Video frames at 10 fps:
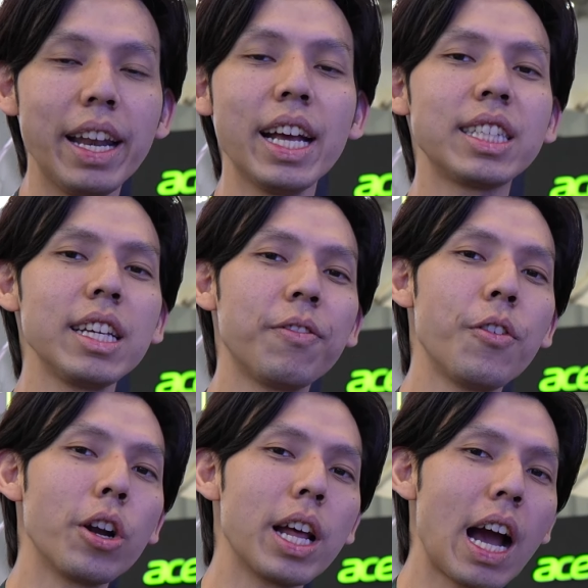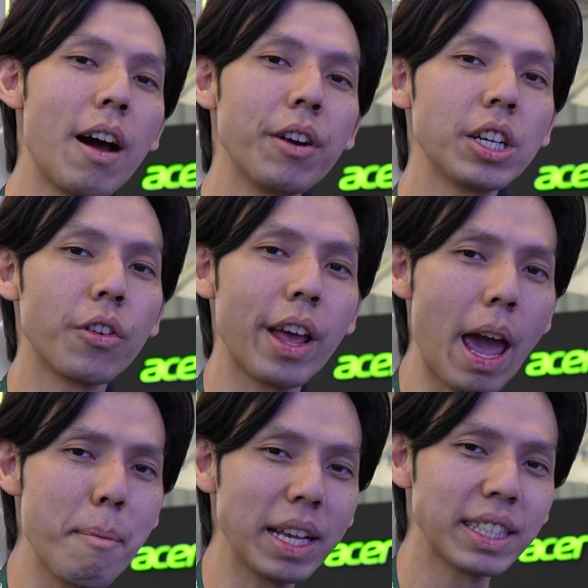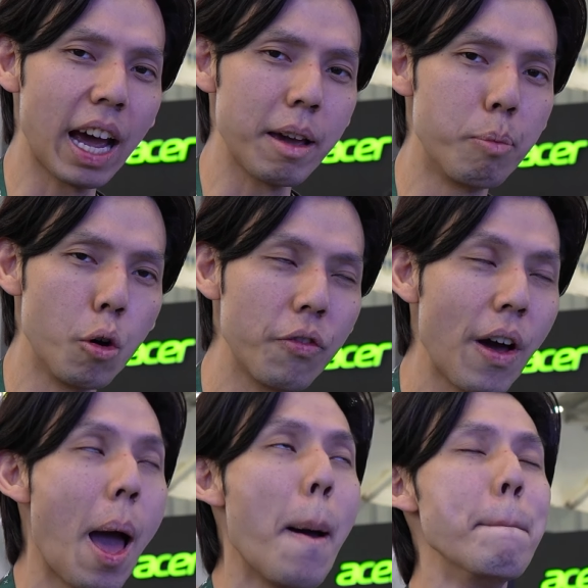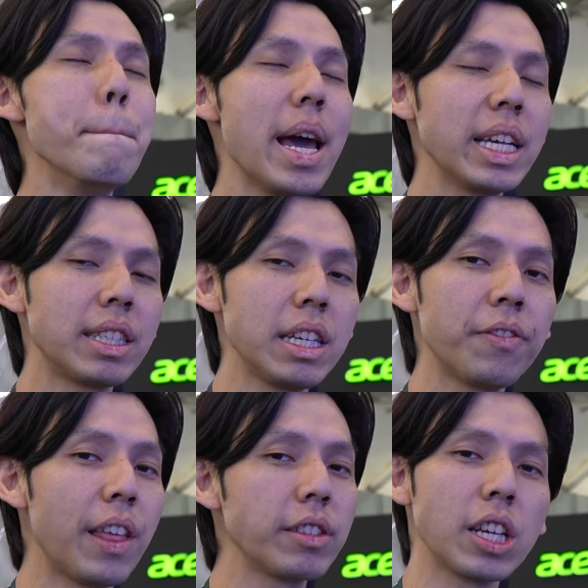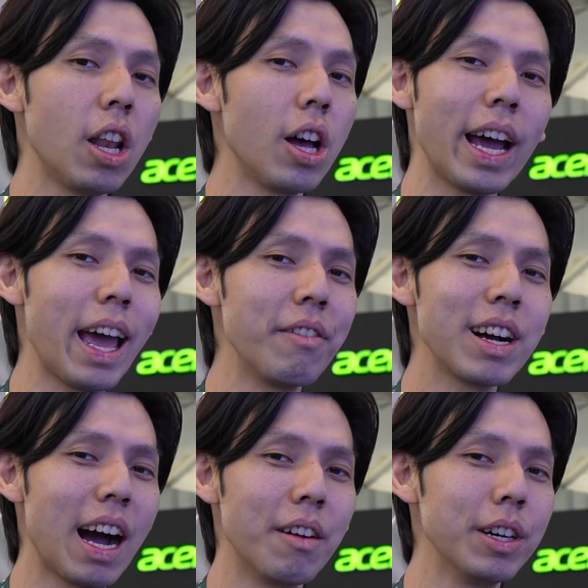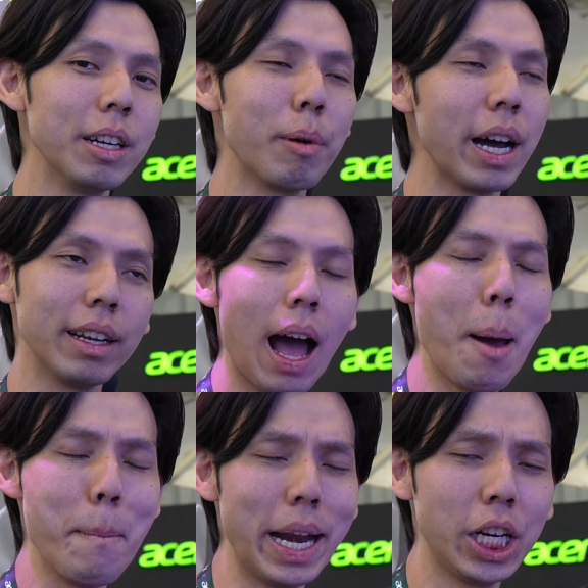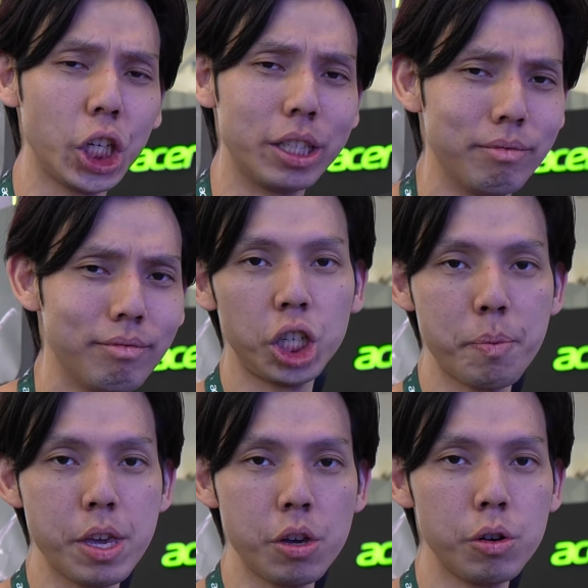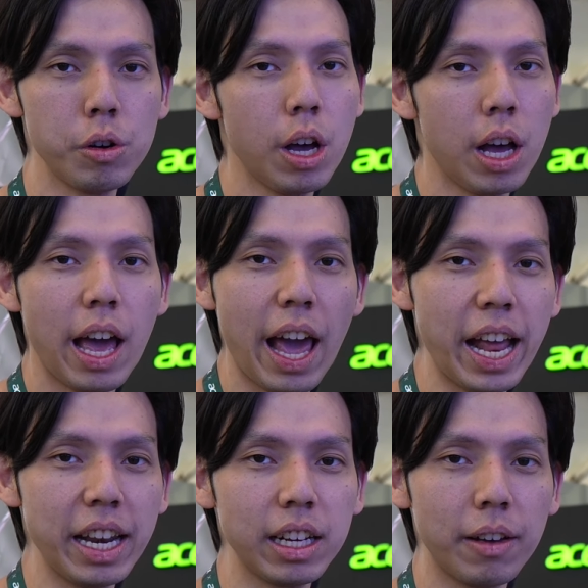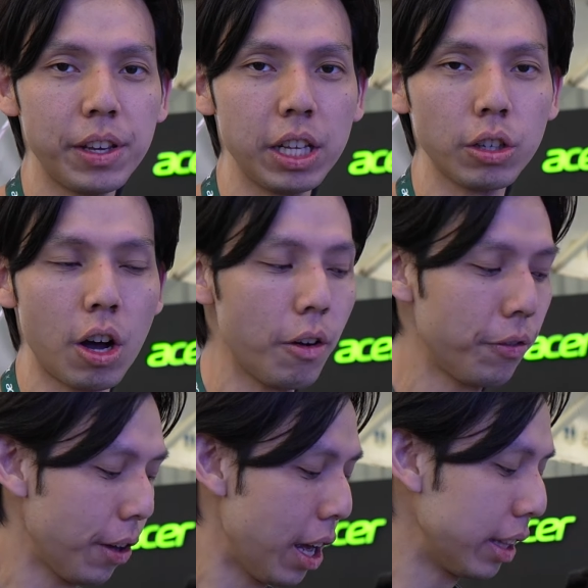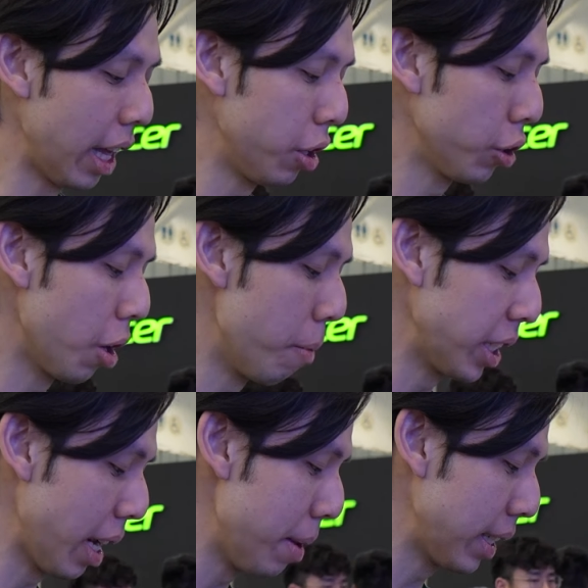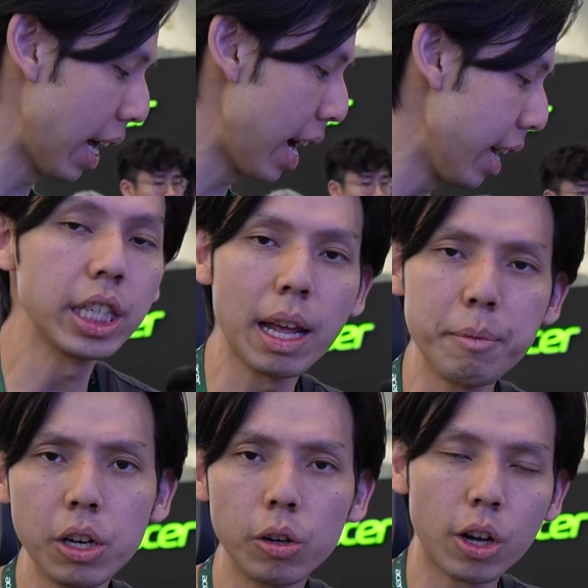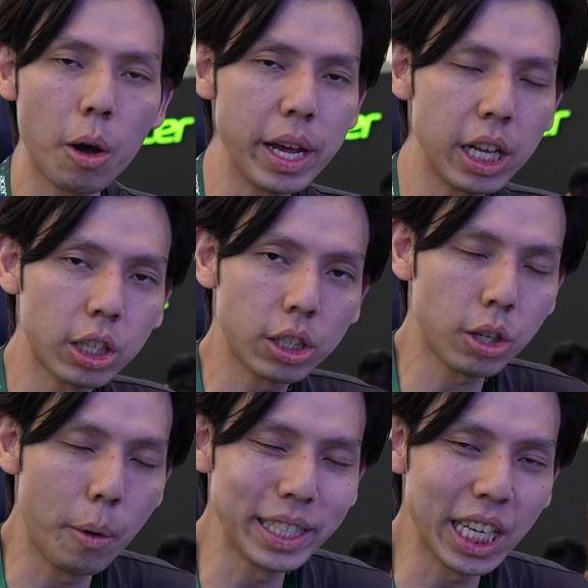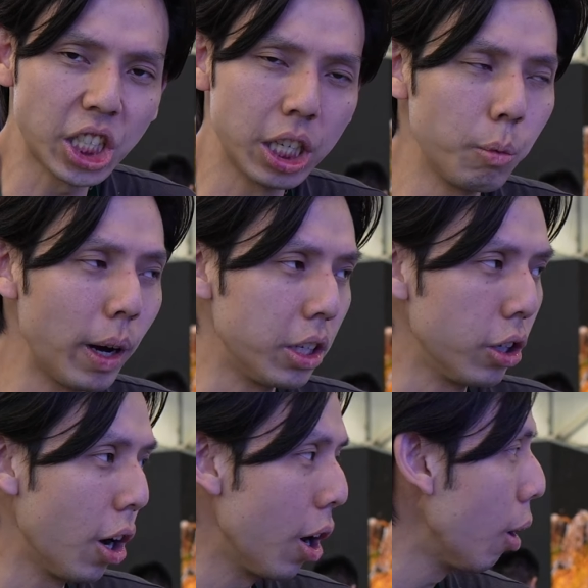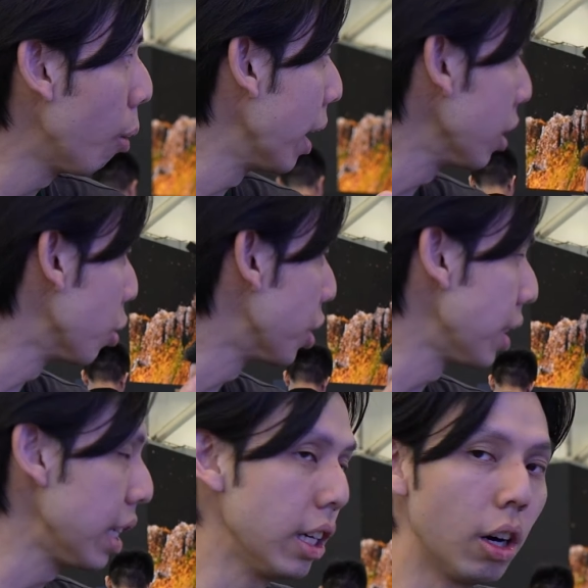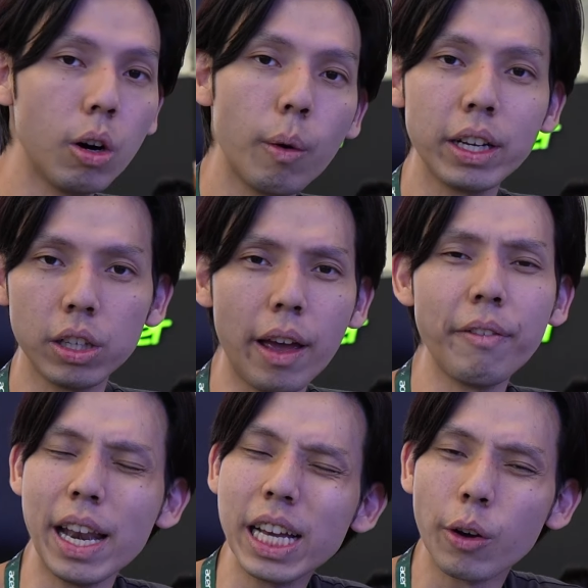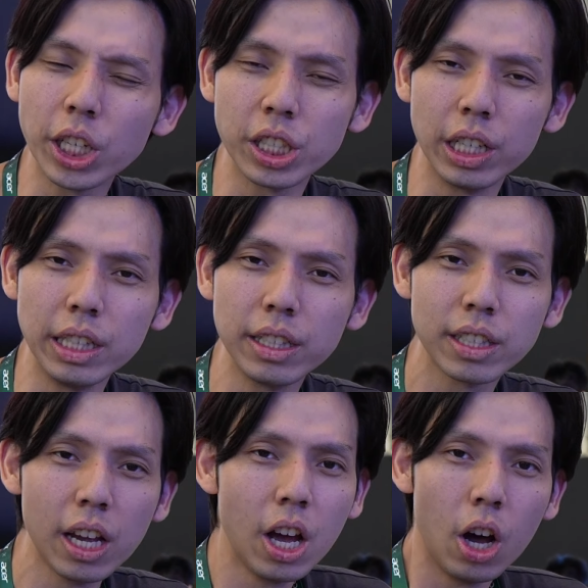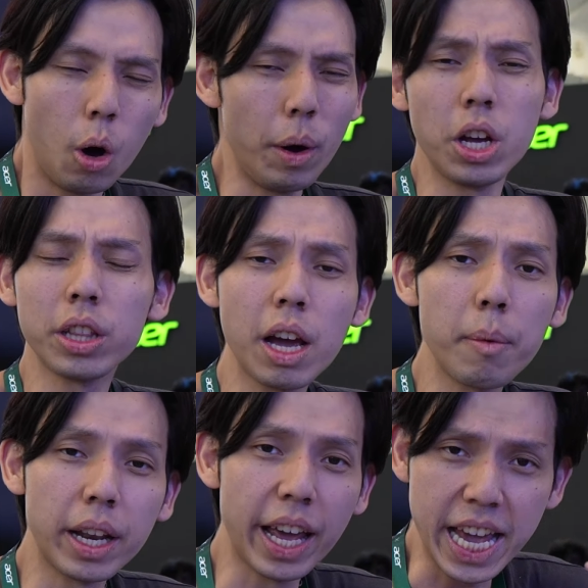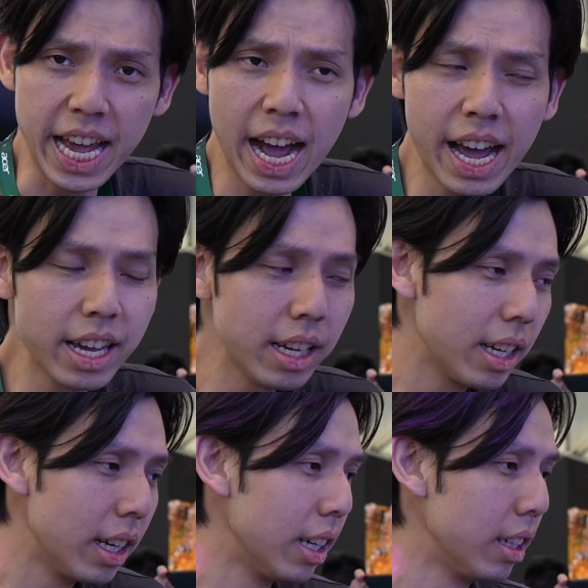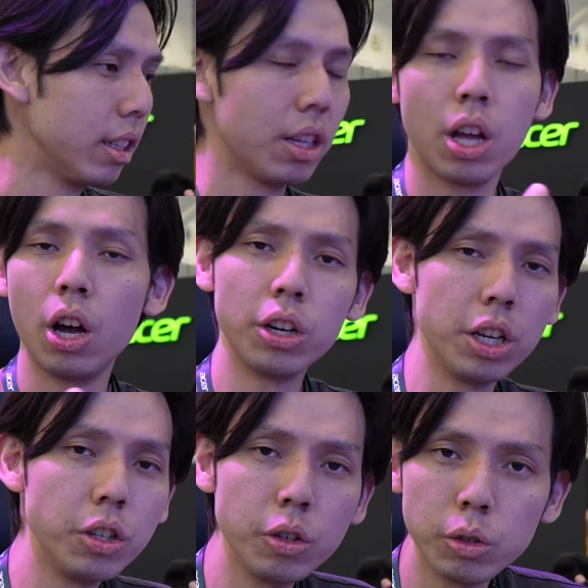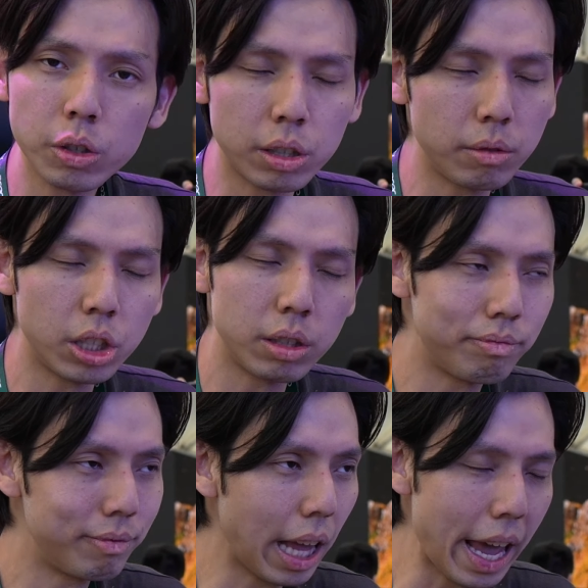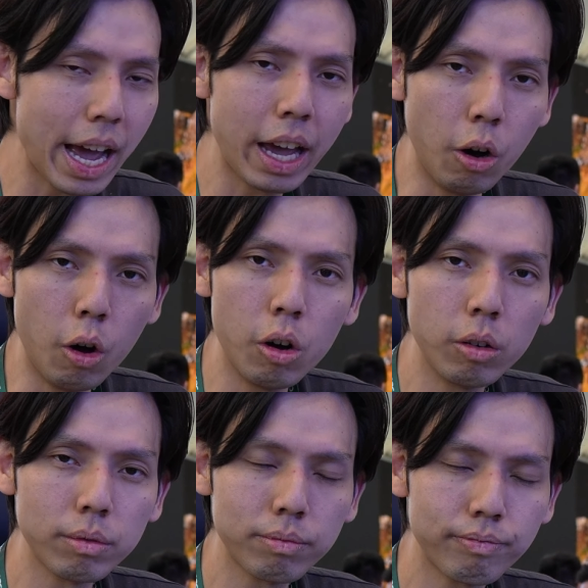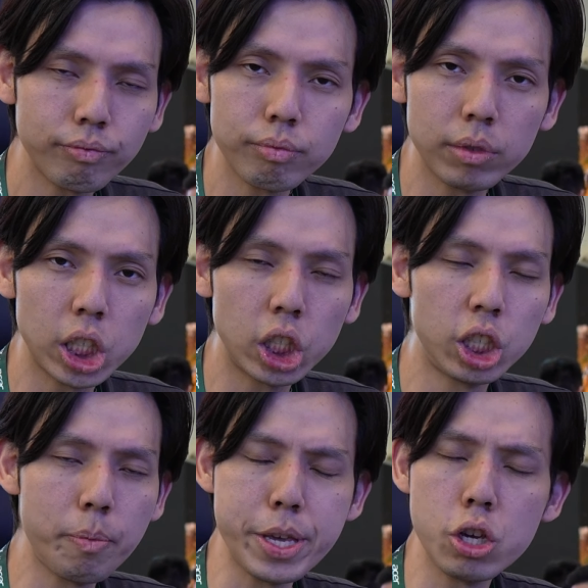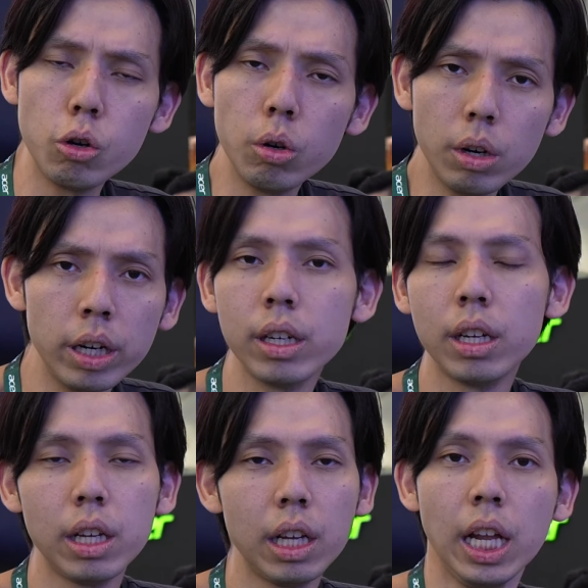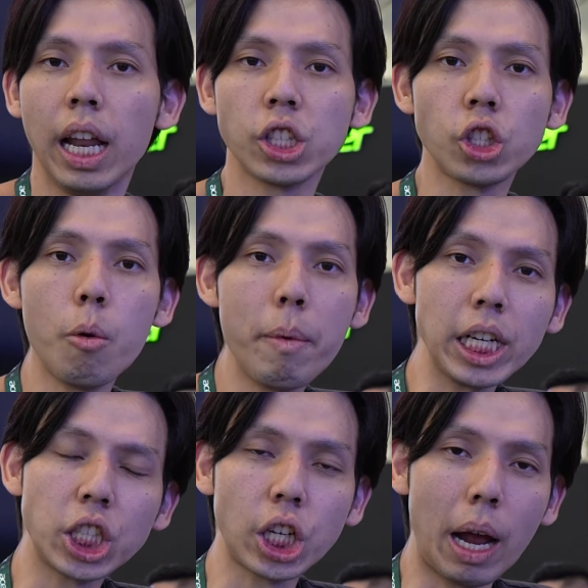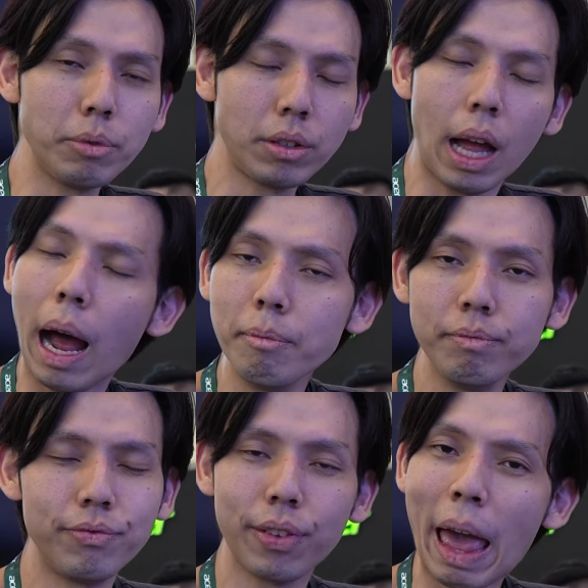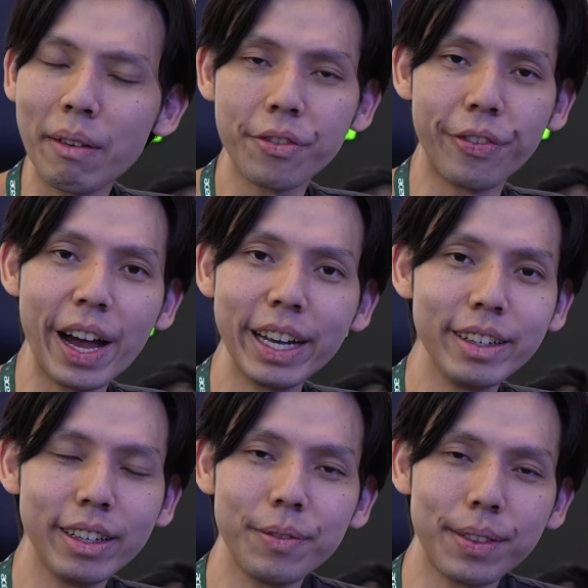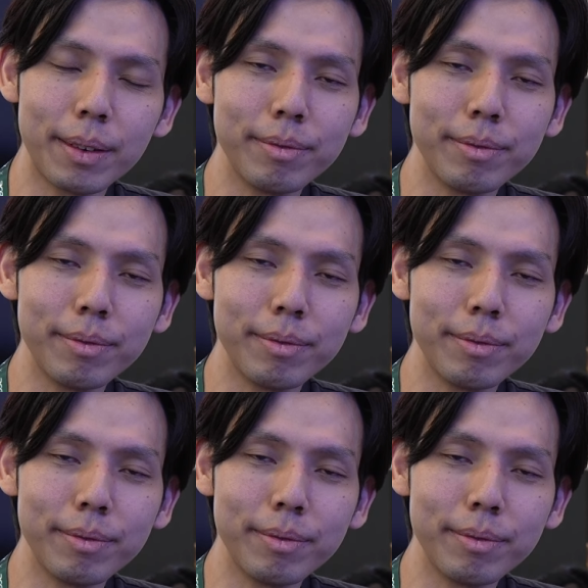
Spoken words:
And that's it for the coverage for the MSI booth. Massive, there's a lot I haven't covered, but I'm managing. Cool GPU, ending the video off. Thank you so much, MSI. Just let me know, comment in the comment section, what do you all want to see, or what do you have any questions, or what you all think about the AI, or the new AIO GPU. There's so much. I'm having fun.